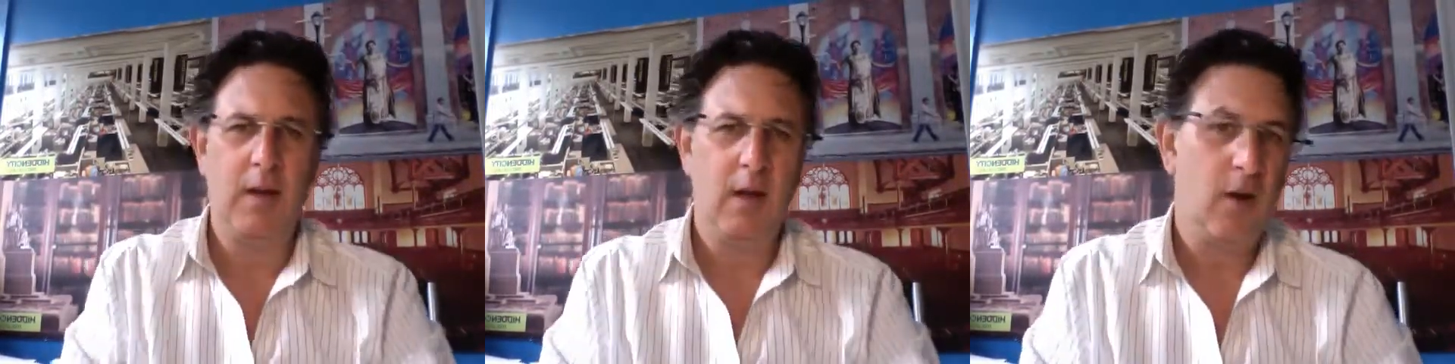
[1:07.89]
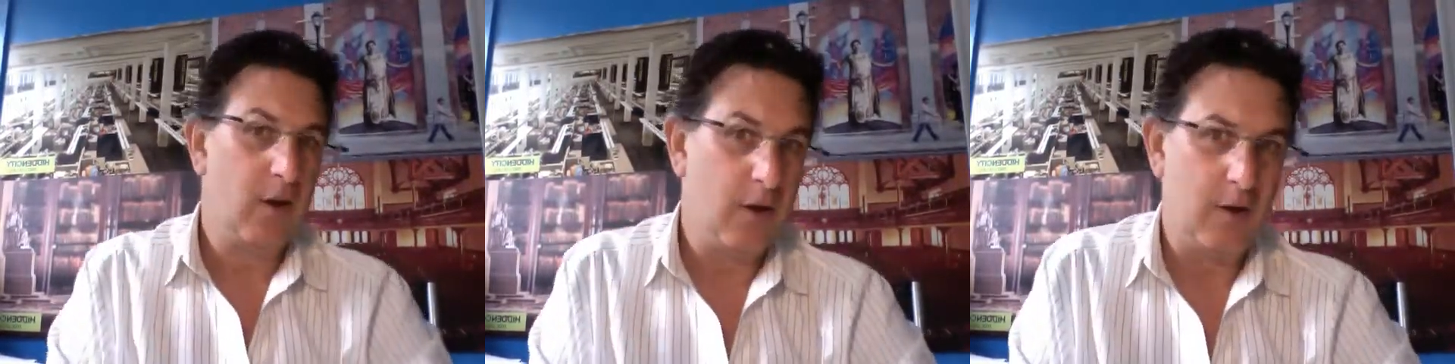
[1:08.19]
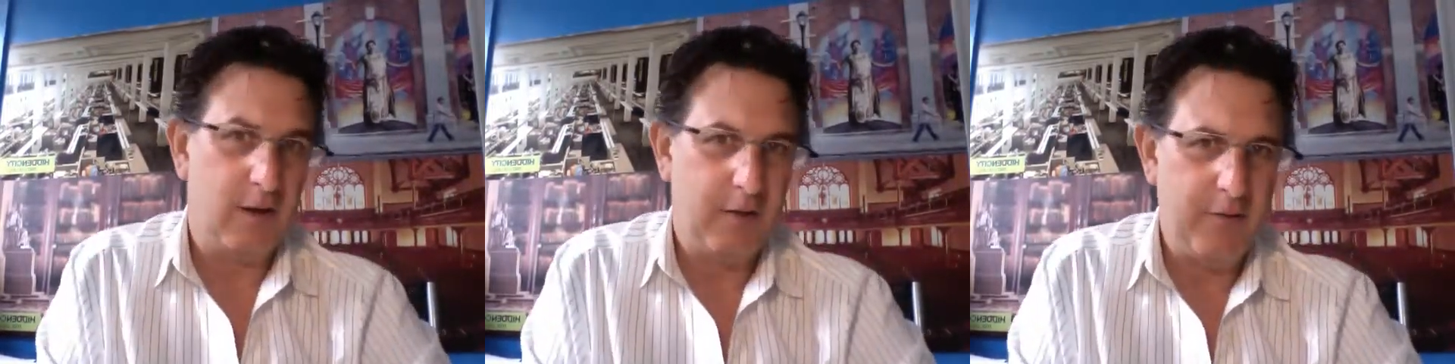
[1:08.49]
Are you going
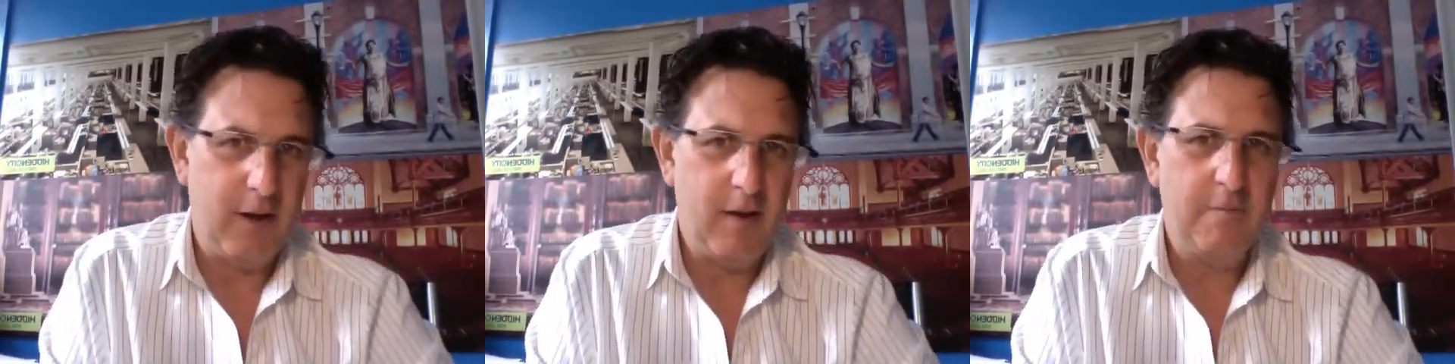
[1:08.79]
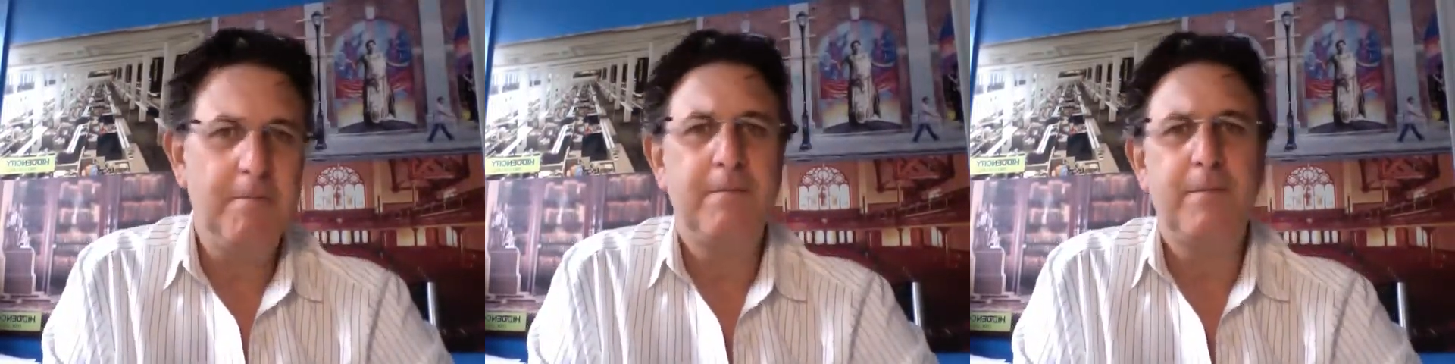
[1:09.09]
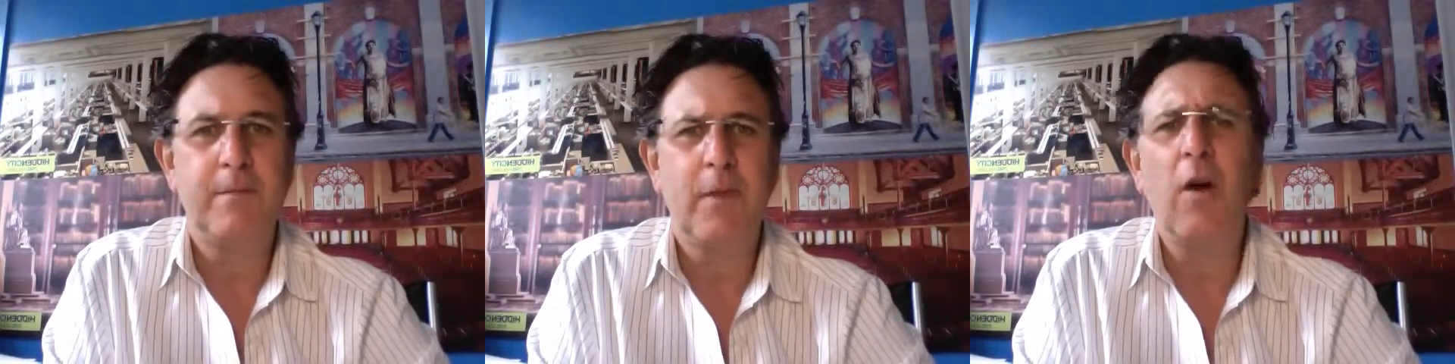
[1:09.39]
to live there?
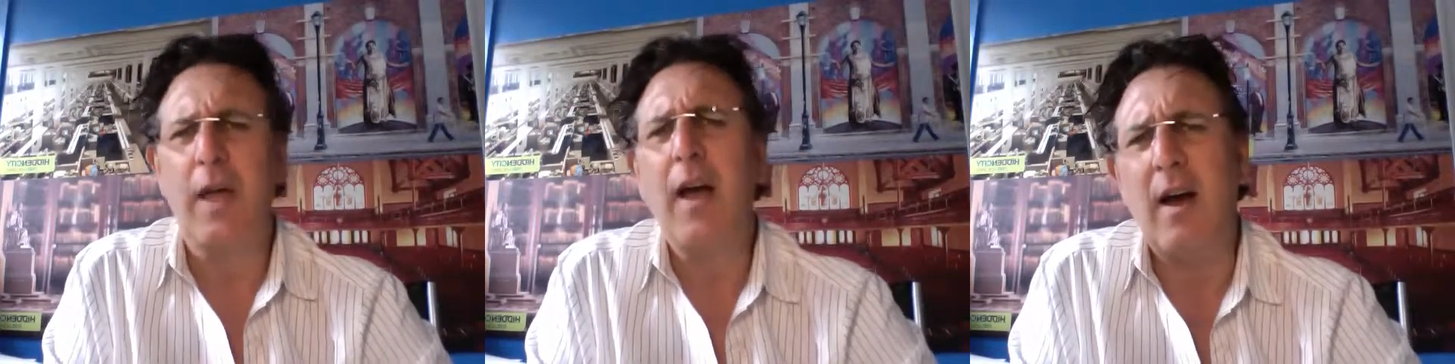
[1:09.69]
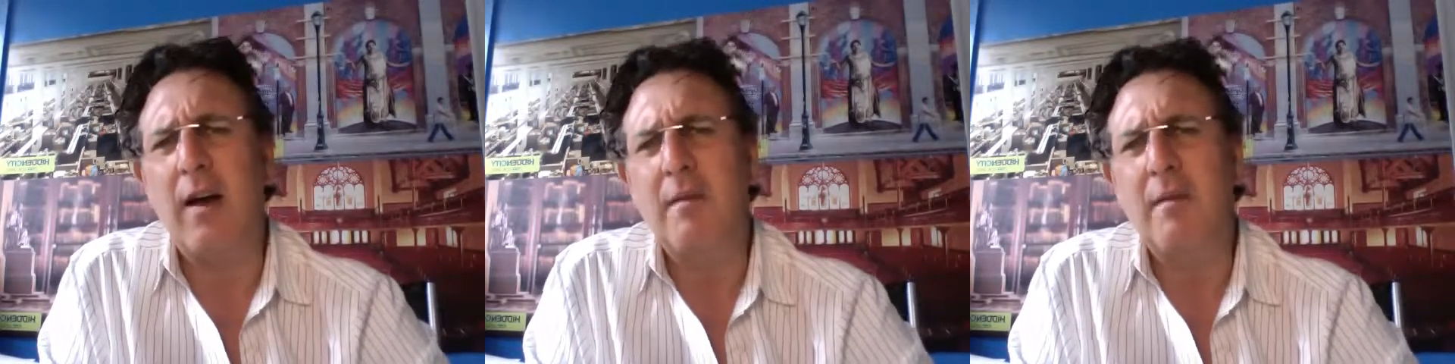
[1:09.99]
Oh, yeah.